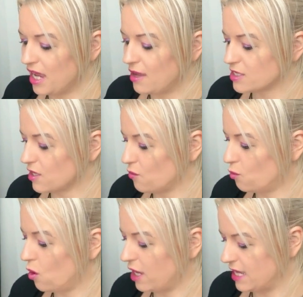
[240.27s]
So
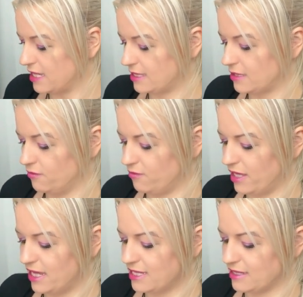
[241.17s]
what is the
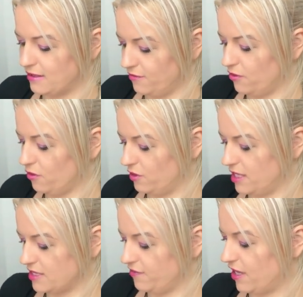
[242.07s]
reason for all
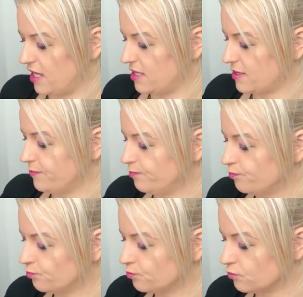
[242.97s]
these fears?
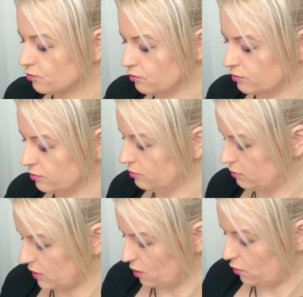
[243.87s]

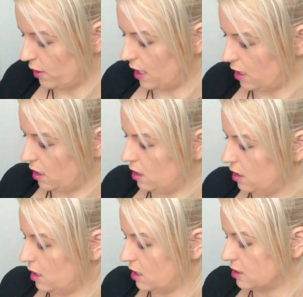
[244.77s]
Wait,
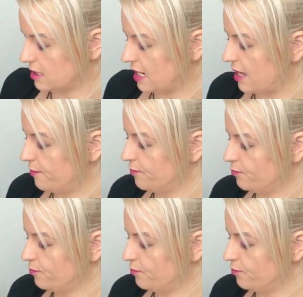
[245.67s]
I'm slipped.